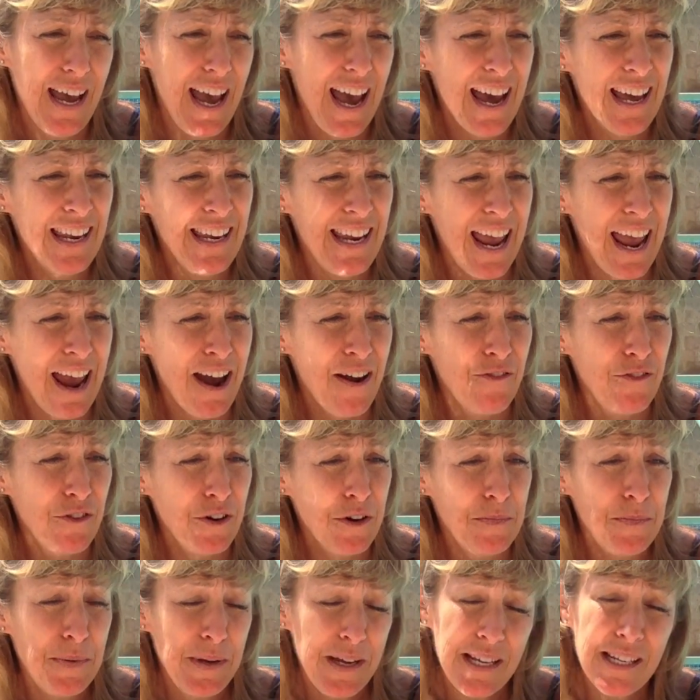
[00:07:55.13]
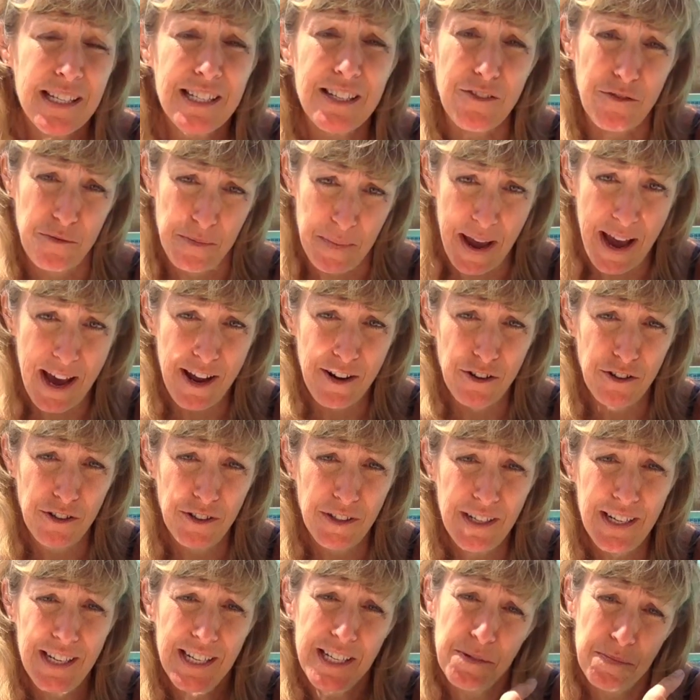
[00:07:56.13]
And every piece of
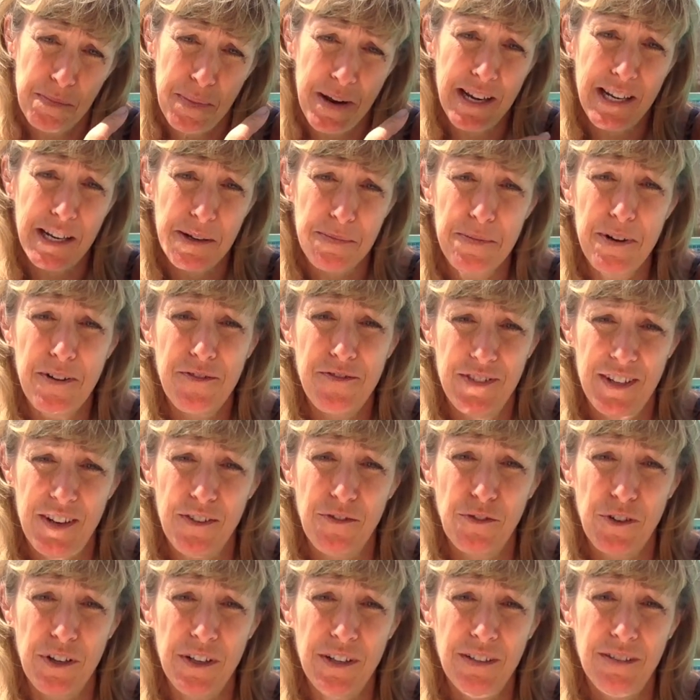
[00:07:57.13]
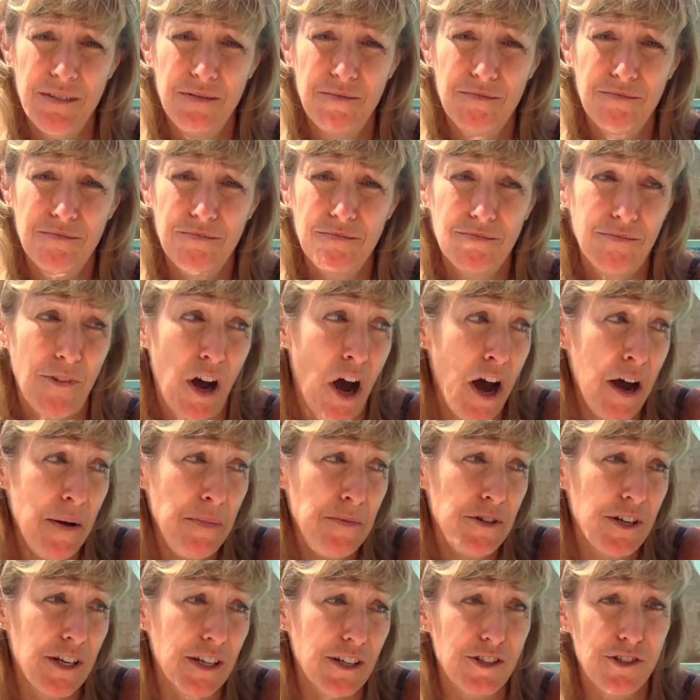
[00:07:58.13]
matter is made up of different
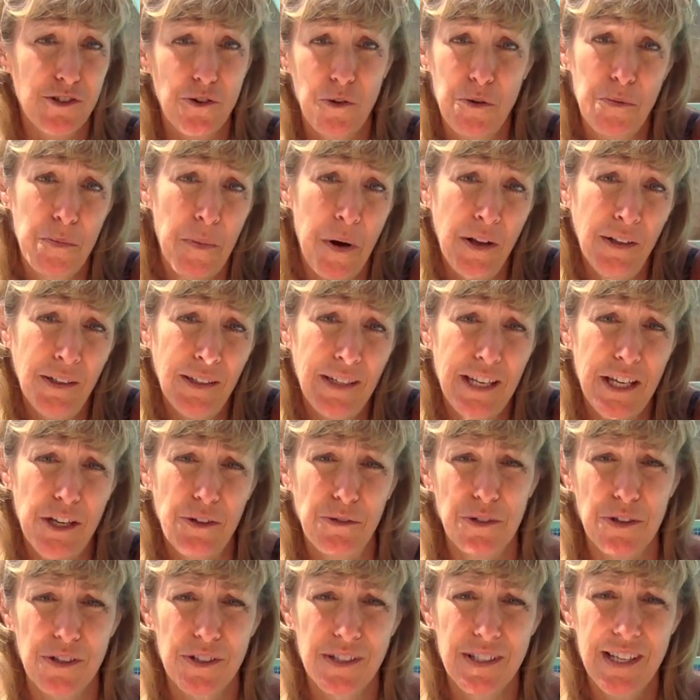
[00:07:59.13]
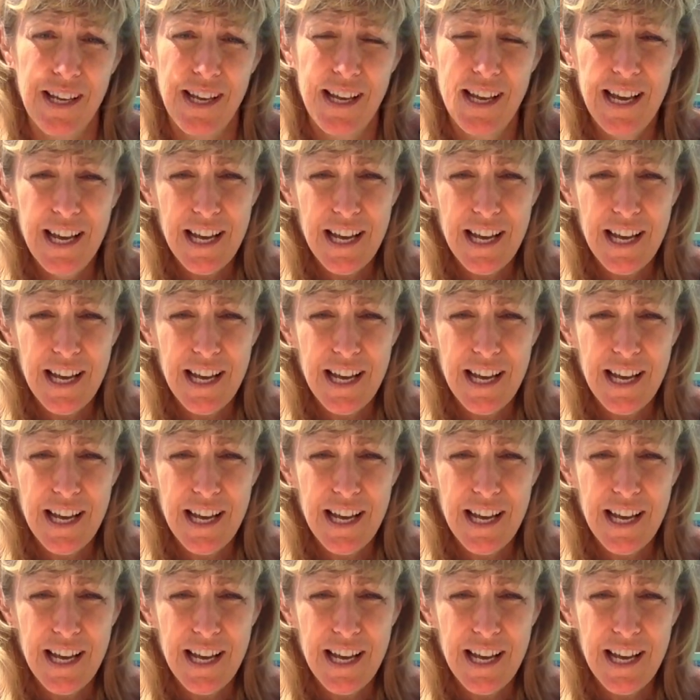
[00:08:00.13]
objects or molecules.